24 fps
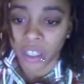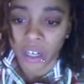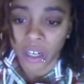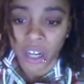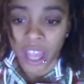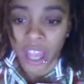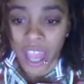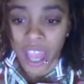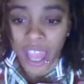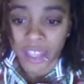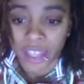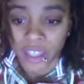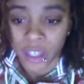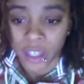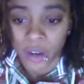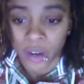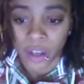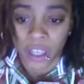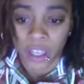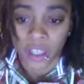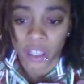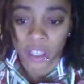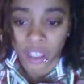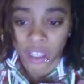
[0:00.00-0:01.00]
They're not at their
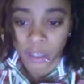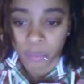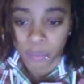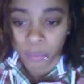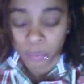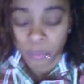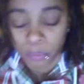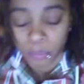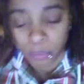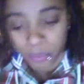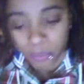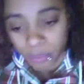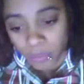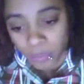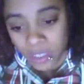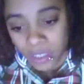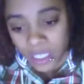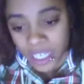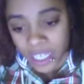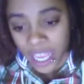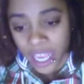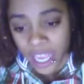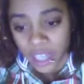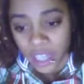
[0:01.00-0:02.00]
healing
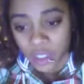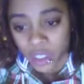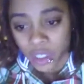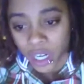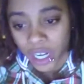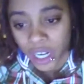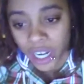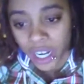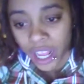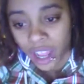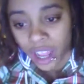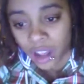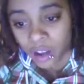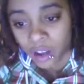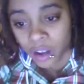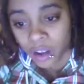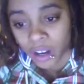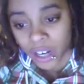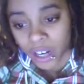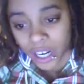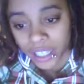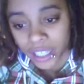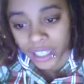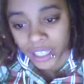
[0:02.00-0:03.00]
stage right now
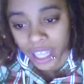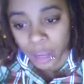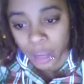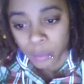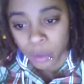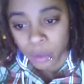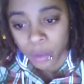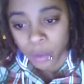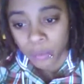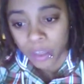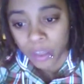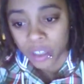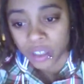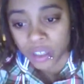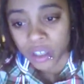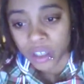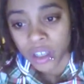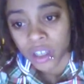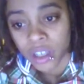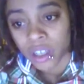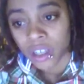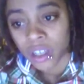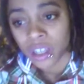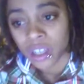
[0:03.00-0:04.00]
or at that moment,
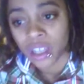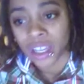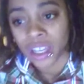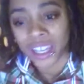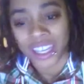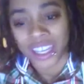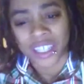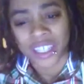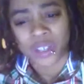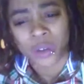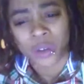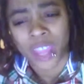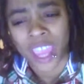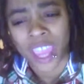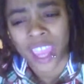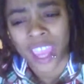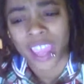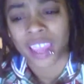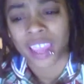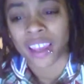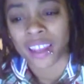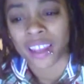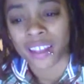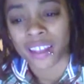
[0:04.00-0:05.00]
and it's
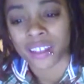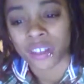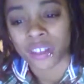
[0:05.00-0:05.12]
okay.